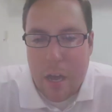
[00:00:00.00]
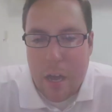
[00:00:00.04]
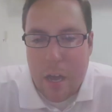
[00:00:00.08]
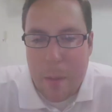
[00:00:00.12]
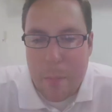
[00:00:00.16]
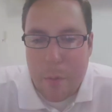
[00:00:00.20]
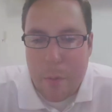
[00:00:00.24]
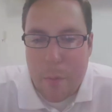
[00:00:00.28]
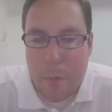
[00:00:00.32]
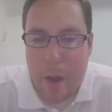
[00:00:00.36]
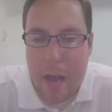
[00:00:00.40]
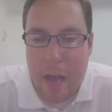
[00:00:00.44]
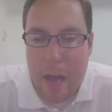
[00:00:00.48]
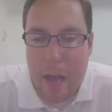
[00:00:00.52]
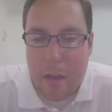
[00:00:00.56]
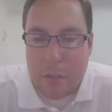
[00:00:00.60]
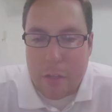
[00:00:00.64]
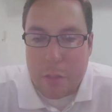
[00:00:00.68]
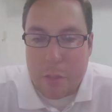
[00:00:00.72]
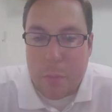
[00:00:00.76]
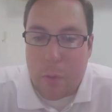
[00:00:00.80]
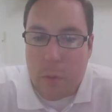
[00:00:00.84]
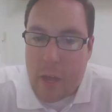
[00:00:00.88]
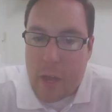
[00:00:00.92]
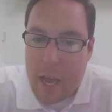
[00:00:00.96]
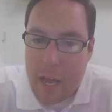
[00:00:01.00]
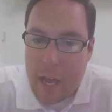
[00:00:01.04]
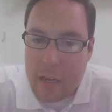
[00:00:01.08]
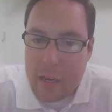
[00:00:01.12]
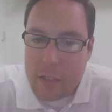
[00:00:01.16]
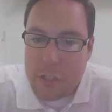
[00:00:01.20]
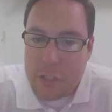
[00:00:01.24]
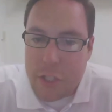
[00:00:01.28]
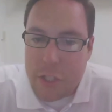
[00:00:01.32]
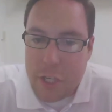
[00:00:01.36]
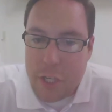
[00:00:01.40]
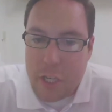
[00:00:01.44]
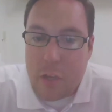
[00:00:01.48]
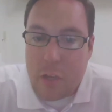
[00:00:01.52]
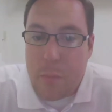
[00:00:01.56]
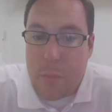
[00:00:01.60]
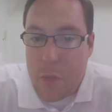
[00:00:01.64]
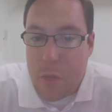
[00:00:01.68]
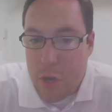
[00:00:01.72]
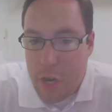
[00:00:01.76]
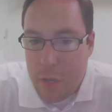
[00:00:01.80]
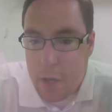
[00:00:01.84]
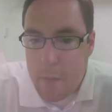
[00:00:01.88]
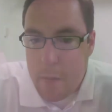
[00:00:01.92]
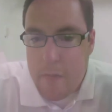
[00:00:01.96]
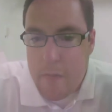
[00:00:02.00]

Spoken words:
up around Spokane Cheney community.